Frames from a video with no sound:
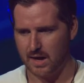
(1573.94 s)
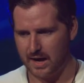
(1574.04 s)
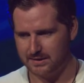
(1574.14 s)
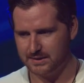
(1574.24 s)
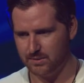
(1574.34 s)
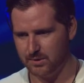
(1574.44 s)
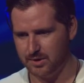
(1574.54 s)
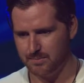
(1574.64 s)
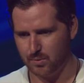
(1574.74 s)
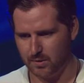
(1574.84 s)
I see a
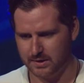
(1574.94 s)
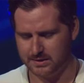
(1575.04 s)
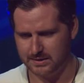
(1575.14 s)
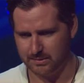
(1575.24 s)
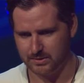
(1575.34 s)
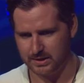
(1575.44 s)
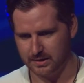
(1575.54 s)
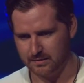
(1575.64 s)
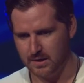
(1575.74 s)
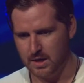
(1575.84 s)
really important distinguishing
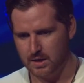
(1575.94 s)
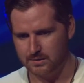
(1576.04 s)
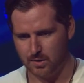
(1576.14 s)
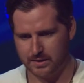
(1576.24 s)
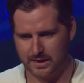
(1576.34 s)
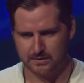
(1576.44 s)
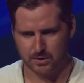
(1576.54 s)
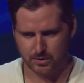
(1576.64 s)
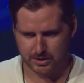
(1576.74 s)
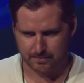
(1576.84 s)
is tokenized
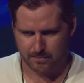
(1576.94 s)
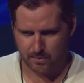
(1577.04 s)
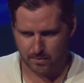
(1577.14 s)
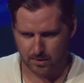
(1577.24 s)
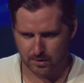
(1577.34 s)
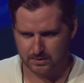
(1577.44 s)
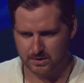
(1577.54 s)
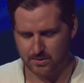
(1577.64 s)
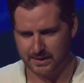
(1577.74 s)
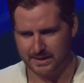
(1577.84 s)
ownership or
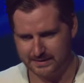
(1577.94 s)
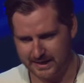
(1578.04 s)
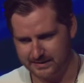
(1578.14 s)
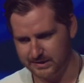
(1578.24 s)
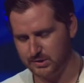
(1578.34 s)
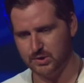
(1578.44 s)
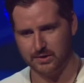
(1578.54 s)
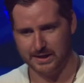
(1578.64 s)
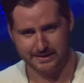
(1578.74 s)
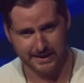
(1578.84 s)
tokenized assets or
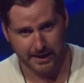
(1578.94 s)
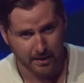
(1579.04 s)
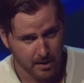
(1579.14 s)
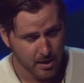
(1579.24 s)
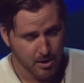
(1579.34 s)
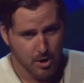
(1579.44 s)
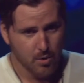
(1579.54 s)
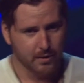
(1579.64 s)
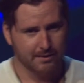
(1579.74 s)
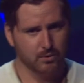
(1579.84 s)
tokenized data,
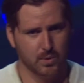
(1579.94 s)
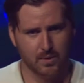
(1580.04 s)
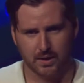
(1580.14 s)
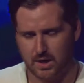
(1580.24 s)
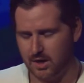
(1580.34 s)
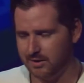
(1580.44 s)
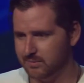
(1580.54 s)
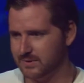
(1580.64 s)
whatever we want to call it.